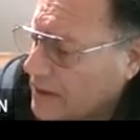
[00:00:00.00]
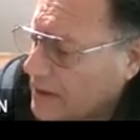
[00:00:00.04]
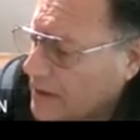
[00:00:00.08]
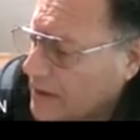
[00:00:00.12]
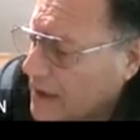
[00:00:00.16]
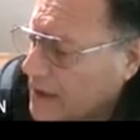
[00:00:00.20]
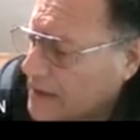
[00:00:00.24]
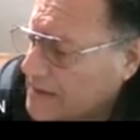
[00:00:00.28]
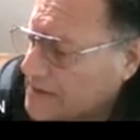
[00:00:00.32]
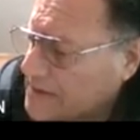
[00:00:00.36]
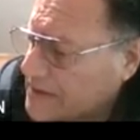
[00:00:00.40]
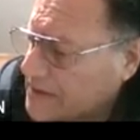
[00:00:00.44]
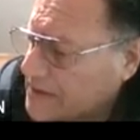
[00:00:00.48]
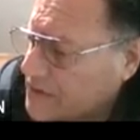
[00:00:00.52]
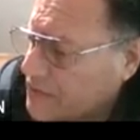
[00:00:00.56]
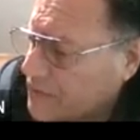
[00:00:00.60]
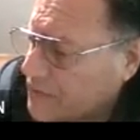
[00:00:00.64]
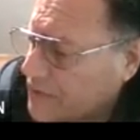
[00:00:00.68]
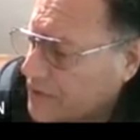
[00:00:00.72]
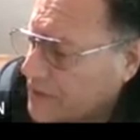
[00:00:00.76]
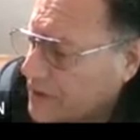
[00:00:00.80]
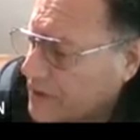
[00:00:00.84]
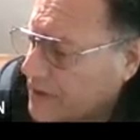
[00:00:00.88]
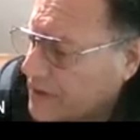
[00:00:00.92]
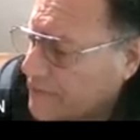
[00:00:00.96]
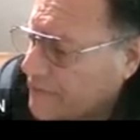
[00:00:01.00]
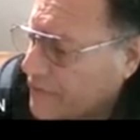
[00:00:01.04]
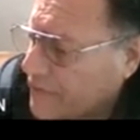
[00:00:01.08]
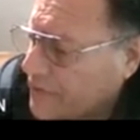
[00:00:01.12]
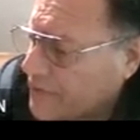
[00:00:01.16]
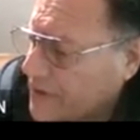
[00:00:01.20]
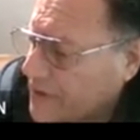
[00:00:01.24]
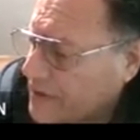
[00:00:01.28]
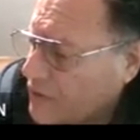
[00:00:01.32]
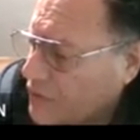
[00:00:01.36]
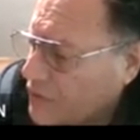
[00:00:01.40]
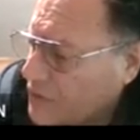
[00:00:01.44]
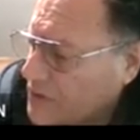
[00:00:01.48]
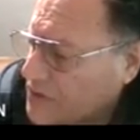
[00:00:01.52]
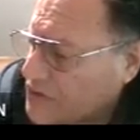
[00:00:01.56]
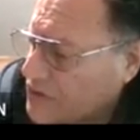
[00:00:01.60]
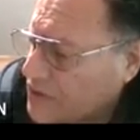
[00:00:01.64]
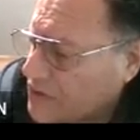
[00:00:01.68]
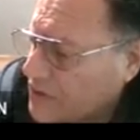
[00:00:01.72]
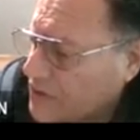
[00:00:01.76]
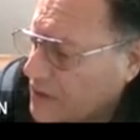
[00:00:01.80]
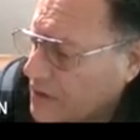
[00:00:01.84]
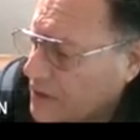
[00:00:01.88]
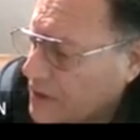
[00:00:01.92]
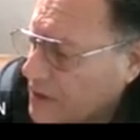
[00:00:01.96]
answers for that
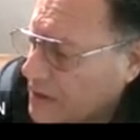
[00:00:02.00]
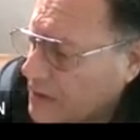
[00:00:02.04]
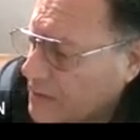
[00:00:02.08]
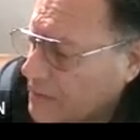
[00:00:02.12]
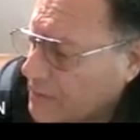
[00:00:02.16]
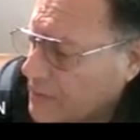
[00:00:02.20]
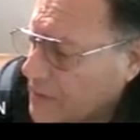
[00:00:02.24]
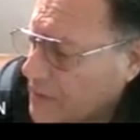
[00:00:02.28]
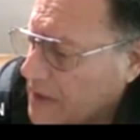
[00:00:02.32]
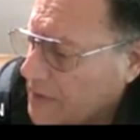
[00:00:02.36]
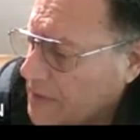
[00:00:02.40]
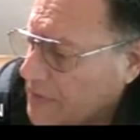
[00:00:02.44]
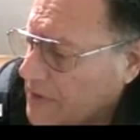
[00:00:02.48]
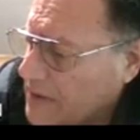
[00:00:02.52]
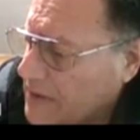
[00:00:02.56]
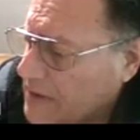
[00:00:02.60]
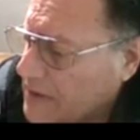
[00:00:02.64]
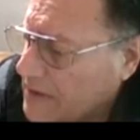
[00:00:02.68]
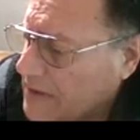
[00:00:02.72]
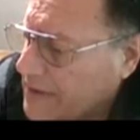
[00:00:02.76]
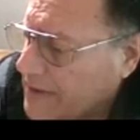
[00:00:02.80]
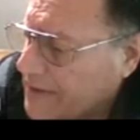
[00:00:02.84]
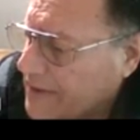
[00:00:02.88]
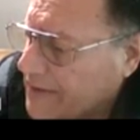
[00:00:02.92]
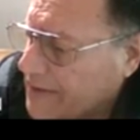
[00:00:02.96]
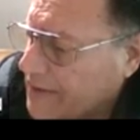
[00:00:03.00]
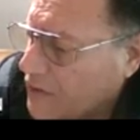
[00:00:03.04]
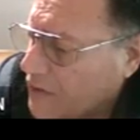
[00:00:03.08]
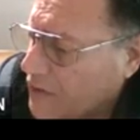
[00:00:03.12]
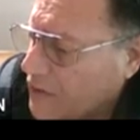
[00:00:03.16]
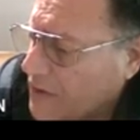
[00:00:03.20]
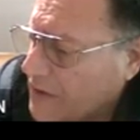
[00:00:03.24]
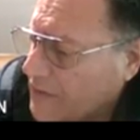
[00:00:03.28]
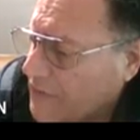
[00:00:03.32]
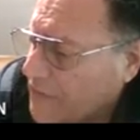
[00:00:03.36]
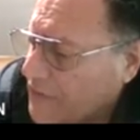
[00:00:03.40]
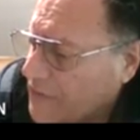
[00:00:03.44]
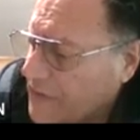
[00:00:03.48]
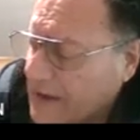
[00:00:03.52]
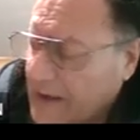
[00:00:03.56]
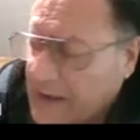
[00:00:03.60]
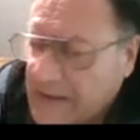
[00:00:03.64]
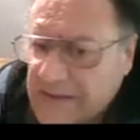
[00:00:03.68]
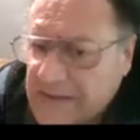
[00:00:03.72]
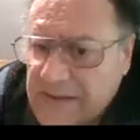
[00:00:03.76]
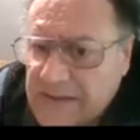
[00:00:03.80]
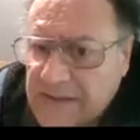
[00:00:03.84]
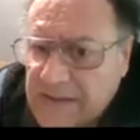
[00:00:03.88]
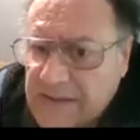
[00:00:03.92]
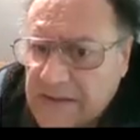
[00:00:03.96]
question. Maybe there are no
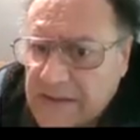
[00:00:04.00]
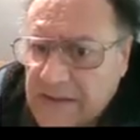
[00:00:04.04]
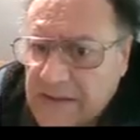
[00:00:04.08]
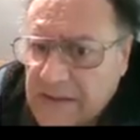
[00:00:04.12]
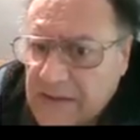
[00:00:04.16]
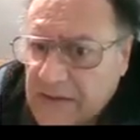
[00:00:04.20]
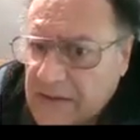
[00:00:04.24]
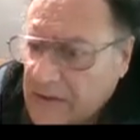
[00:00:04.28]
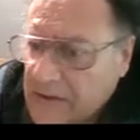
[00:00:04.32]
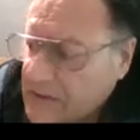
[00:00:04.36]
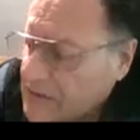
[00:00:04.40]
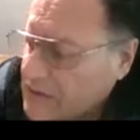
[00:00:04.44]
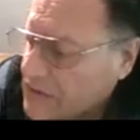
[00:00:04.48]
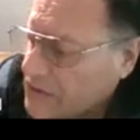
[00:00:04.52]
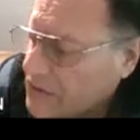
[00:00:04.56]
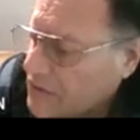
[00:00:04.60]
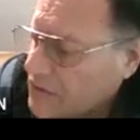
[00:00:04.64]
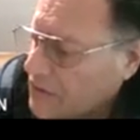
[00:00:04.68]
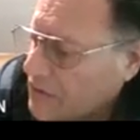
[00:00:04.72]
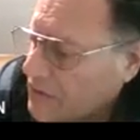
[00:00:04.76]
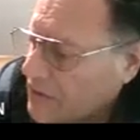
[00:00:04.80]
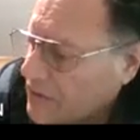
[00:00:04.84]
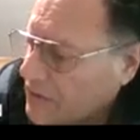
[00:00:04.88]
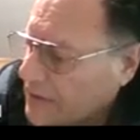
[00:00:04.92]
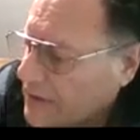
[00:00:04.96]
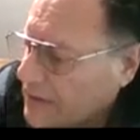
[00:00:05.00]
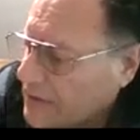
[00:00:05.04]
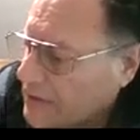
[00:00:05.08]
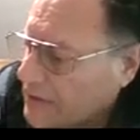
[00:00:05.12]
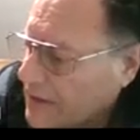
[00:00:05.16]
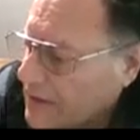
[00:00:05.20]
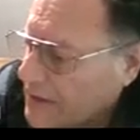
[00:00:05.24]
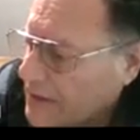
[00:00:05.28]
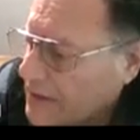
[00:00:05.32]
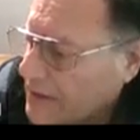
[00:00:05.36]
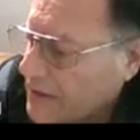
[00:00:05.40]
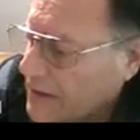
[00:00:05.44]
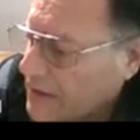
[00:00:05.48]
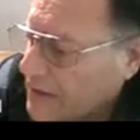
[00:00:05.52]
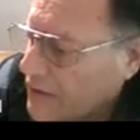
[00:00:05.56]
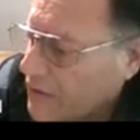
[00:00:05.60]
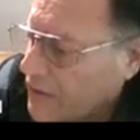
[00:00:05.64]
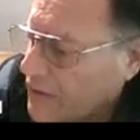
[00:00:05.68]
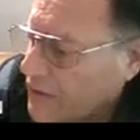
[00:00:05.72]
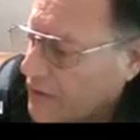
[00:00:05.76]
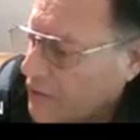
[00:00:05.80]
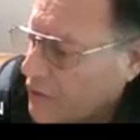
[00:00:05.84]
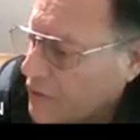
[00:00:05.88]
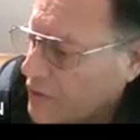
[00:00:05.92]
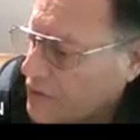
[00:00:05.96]
effects. So in
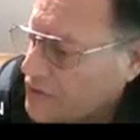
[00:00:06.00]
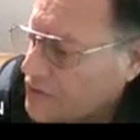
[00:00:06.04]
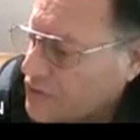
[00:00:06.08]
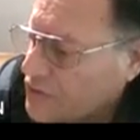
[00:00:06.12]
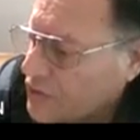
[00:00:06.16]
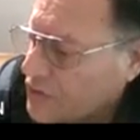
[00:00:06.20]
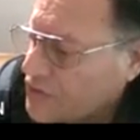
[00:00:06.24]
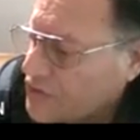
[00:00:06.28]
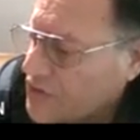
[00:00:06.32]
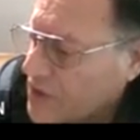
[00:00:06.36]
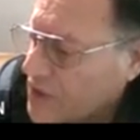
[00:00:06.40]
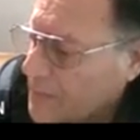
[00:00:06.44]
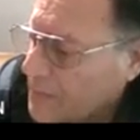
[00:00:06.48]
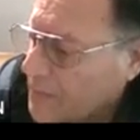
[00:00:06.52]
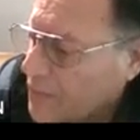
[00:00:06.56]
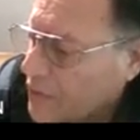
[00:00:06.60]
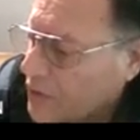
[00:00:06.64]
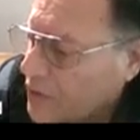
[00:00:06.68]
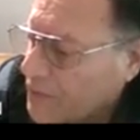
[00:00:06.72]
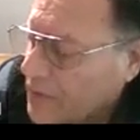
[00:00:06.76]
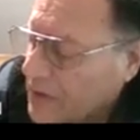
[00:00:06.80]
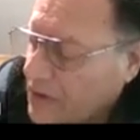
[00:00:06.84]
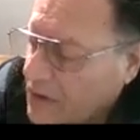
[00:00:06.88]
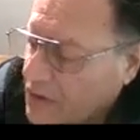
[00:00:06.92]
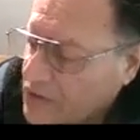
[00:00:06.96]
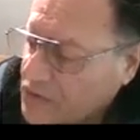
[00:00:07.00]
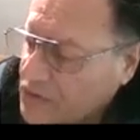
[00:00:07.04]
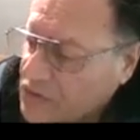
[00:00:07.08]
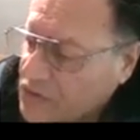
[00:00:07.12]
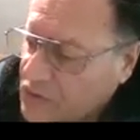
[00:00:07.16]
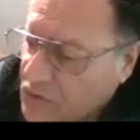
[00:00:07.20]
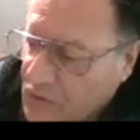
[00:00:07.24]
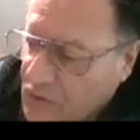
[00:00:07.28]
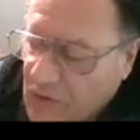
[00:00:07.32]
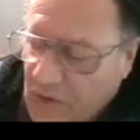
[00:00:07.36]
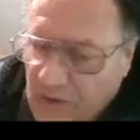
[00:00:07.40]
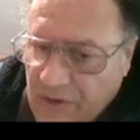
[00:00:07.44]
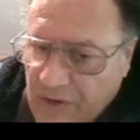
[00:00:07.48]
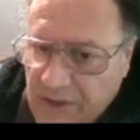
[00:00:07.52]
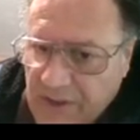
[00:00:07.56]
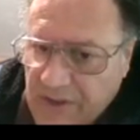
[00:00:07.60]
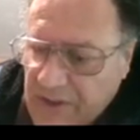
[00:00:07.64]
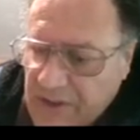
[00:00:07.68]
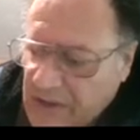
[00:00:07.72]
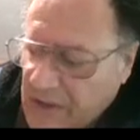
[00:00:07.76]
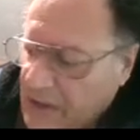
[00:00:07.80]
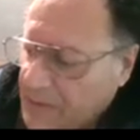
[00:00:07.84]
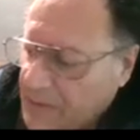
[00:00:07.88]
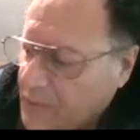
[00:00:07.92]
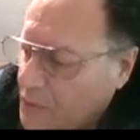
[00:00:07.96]
other words, your sample belongs to the
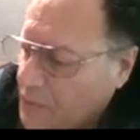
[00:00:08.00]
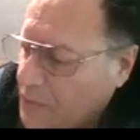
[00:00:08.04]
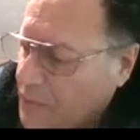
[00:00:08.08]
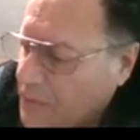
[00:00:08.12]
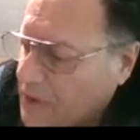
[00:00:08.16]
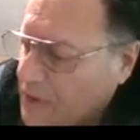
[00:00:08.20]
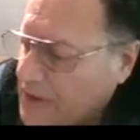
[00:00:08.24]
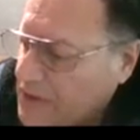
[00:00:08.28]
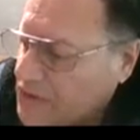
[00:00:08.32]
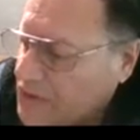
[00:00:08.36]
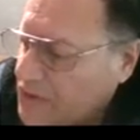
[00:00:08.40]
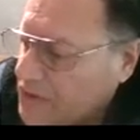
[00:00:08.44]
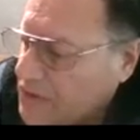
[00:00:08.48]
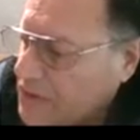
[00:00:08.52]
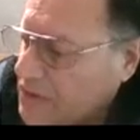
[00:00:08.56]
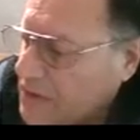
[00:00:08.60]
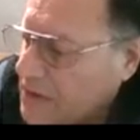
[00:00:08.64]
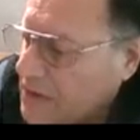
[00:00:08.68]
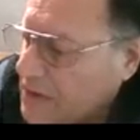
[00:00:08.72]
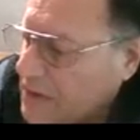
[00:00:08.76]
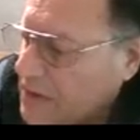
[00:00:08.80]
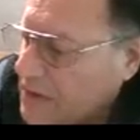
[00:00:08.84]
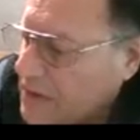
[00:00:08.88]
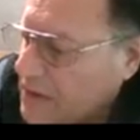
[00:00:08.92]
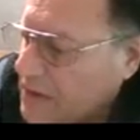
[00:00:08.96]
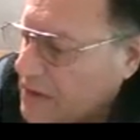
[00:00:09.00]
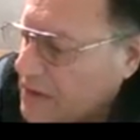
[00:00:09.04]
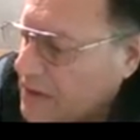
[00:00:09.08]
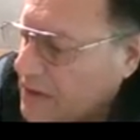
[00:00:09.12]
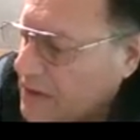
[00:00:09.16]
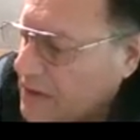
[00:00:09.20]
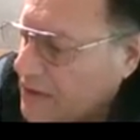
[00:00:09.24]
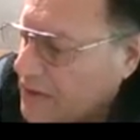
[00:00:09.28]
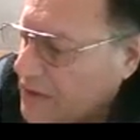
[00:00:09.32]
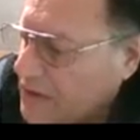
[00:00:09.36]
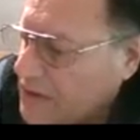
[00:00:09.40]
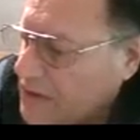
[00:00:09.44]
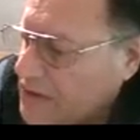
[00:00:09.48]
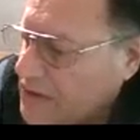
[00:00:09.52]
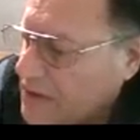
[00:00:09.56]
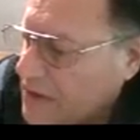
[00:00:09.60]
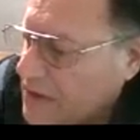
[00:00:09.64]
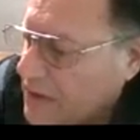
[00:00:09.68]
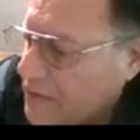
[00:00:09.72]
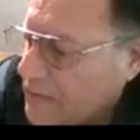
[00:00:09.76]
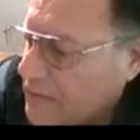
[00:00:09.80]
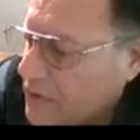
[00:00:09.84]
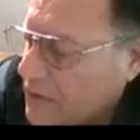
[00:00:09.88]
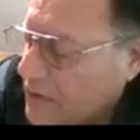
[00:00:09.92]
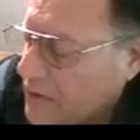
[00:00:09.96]
original population, the
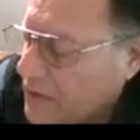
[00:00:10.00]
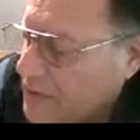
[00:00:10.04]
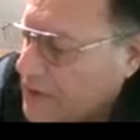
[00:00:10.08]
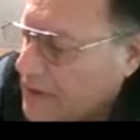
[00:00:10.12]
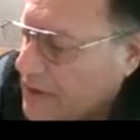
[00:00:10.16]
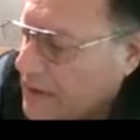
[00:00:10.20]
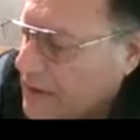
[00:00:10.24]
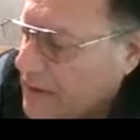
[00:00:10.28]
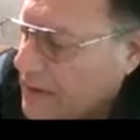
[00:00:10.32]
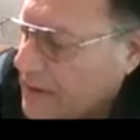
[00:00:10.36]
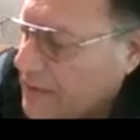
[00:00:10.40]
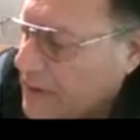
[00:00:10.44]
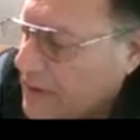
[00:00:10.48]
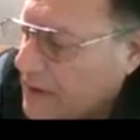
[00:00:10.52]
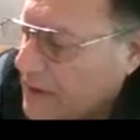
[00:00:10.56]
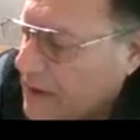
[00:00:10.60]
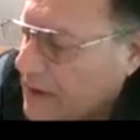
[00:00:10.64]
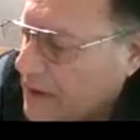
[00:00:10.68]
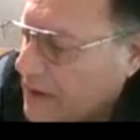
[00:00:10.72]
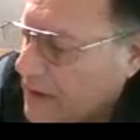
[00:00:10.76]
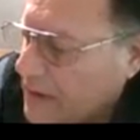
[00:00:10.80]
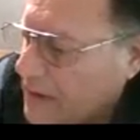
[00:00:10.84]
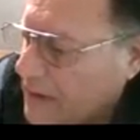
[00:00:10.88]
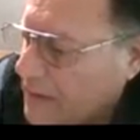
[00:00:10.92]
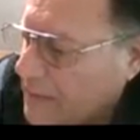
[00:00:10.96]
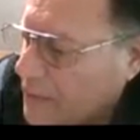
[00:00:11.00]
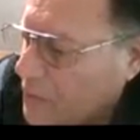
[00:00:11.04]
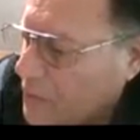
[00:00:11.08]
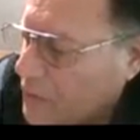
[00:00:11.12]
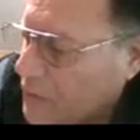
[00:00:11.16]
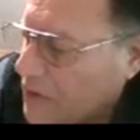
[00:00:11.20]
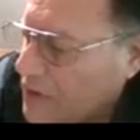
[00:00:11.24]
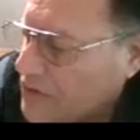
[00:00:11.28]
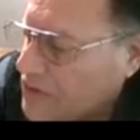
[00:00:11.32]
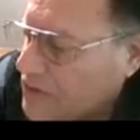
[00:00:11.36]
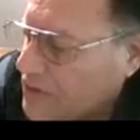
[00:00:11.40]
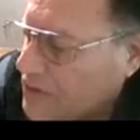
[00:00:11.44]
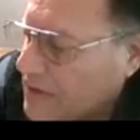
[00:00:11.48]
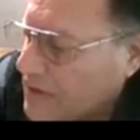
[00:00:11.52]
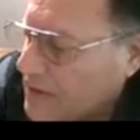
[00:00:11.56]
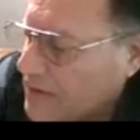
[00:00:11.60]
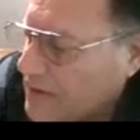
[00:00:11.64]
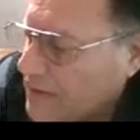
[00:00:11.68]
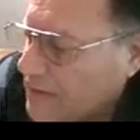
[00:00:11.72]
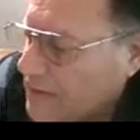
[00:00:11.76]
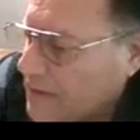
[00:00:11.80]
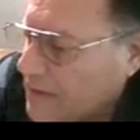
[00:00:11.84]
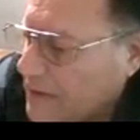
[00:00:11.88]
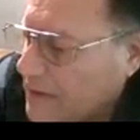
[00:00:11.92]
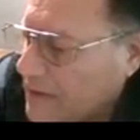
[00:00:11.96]
original of the population that
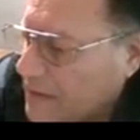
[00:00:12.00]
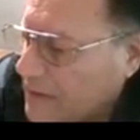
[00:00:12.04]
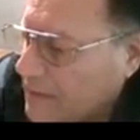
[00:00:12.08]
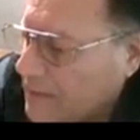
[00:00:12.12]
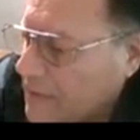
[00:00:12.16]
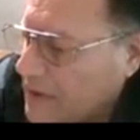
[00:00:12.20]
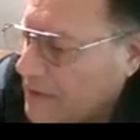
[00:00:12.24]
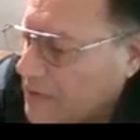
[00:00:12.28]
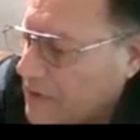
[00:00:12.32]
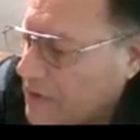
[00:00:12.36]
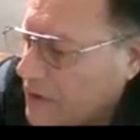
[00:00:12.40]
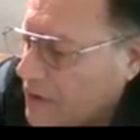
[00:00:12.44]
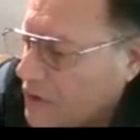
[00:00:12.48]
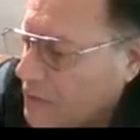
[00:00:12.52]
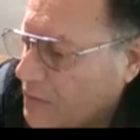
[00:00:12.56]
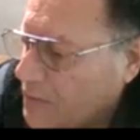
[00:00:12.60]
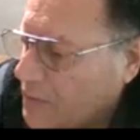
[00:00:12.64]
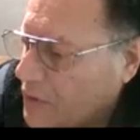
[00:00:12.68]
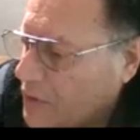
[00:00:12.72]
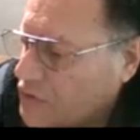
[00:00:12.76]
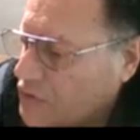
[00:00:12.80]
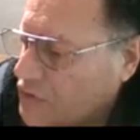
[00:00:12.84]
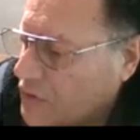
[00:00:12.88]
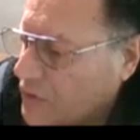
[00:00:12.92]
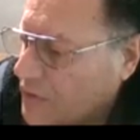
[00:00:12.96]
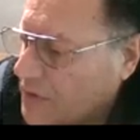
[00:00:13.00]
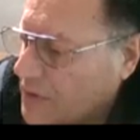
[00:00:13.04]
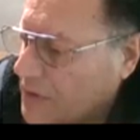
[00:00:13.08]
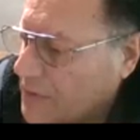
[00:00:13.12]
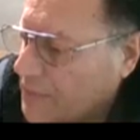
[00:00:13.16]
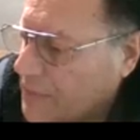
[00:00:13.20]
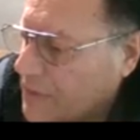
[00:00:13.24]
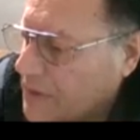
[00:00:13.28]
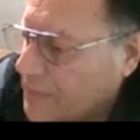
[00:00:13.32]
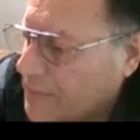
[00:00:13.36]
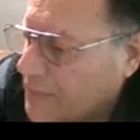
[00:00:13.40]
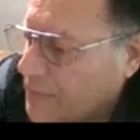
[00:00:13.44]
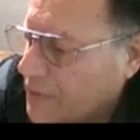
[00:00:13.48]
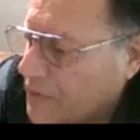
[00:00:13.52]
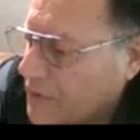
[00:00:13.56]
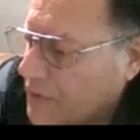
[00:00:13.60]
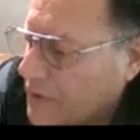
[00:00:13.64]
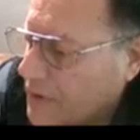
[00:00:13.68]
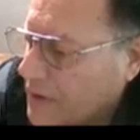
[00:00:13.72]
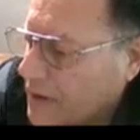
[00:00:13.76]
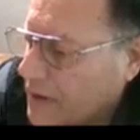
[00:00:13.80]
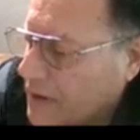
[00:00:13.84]
might be composed of the people